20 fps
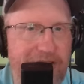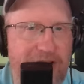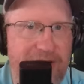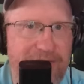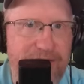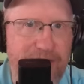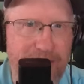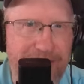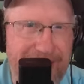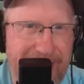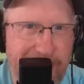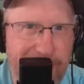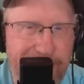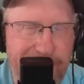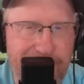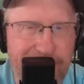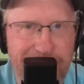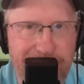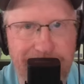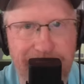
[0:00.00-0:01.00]
they offer
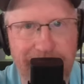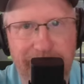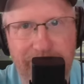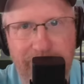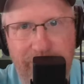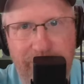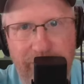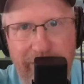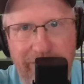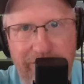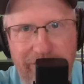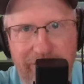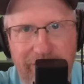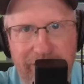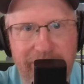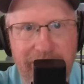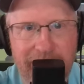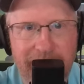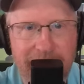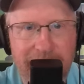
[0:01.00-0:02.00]
lessons and
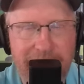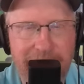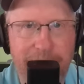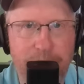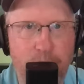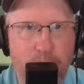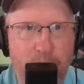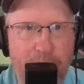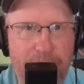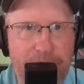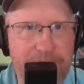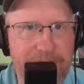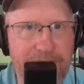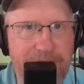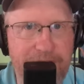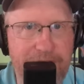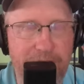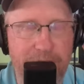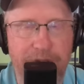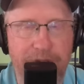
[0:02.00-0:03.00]
instruction. And
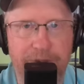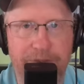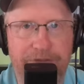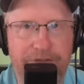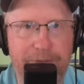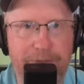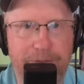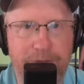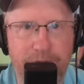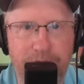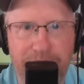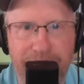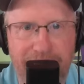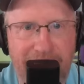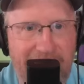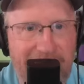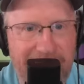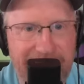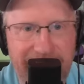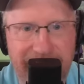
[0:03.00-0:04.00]
whether you're some sort of
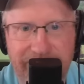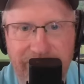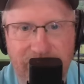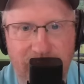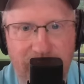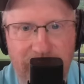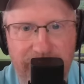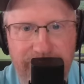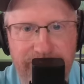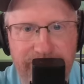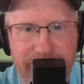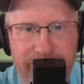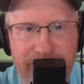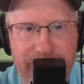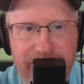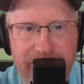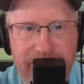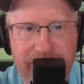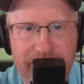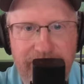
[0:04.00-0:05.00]
high-end
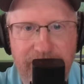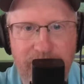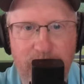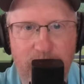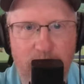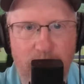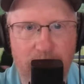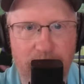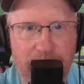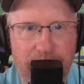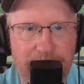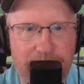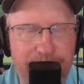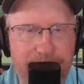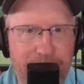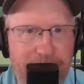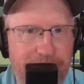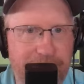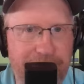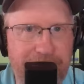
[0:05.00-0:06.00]
golfer or
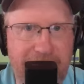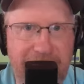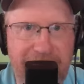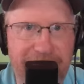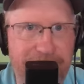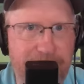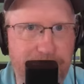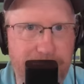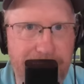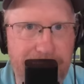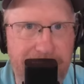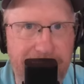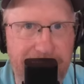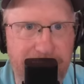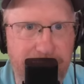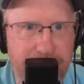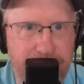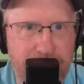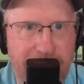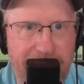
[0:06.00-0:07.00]
you're just kind of a
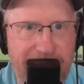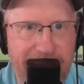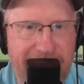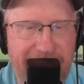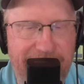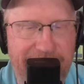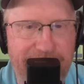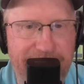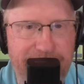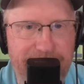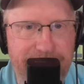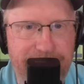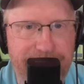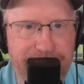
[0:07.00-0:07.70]
beginner trying to have some